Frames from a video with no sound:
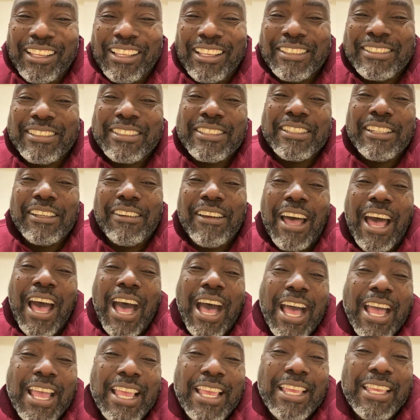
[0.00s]
So
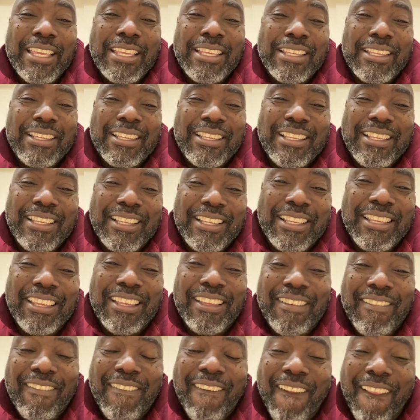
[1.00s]

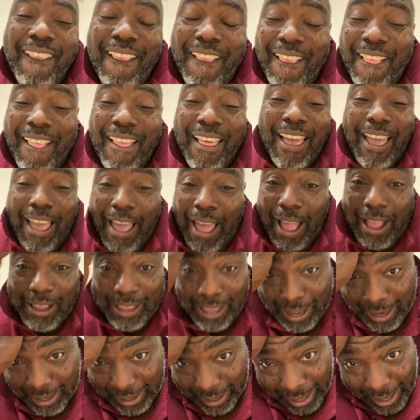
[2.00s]
I
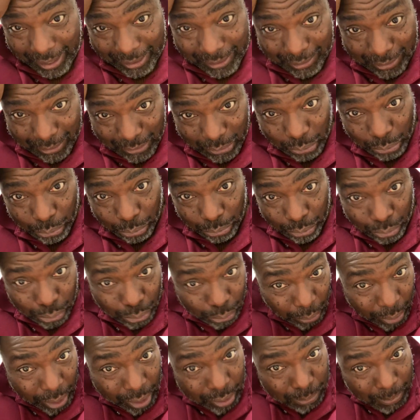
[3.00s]
kind of like
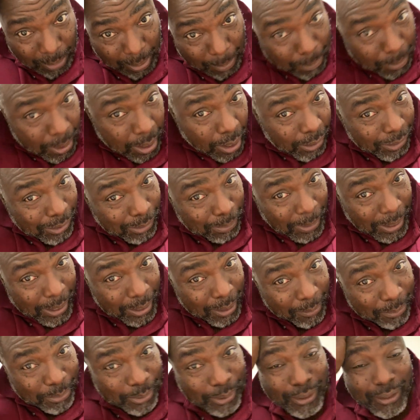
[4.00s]
scratched my bald spot
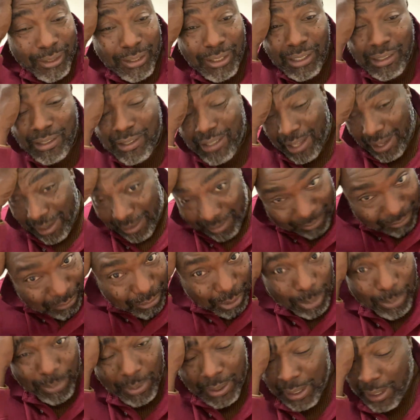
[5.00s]
up here, and I was like,
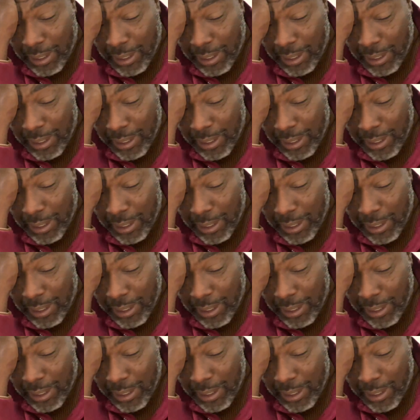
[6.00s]
rub my